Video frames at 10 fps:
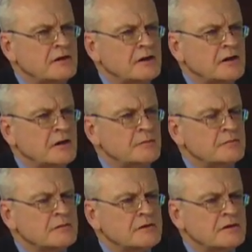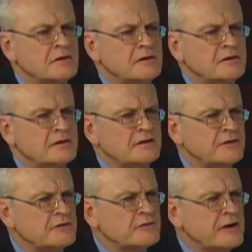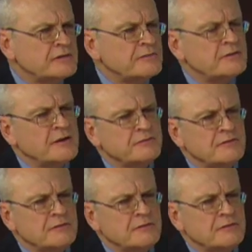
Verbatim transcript: Um, is it attractive enough, you